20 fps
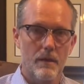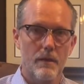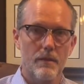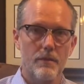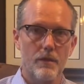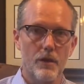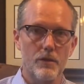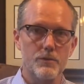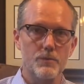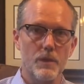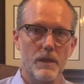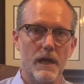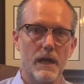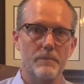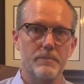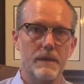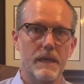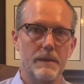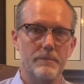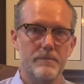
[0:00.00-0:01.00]
Those will
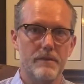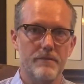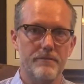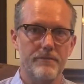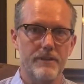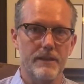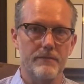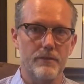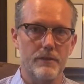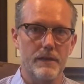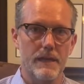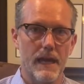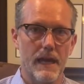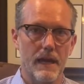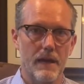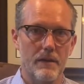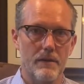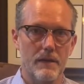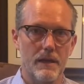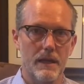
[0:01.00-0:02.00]
help keep the fever
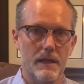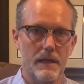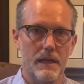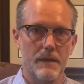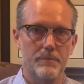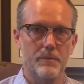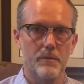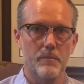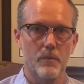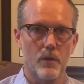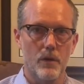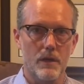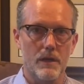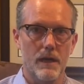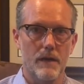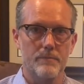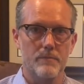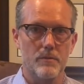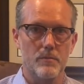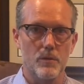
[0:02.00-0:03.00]
down and keep you more
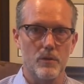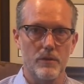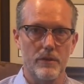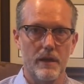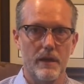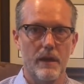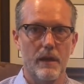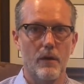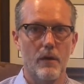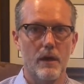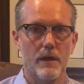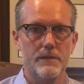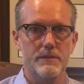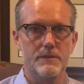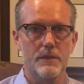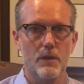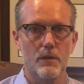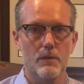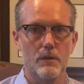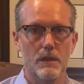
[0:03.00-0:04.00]
comfortable. They'll
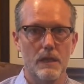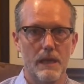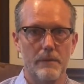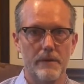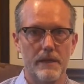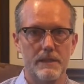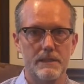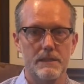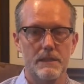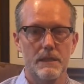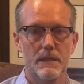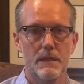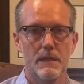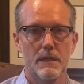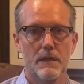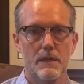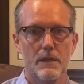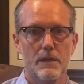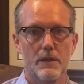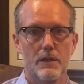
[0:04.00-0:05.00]
also limit
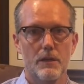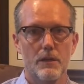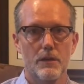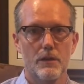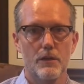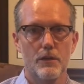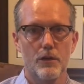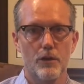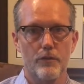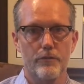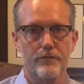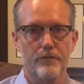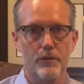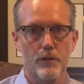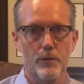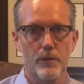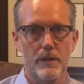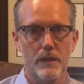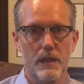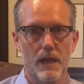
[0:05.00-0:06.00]
your fluid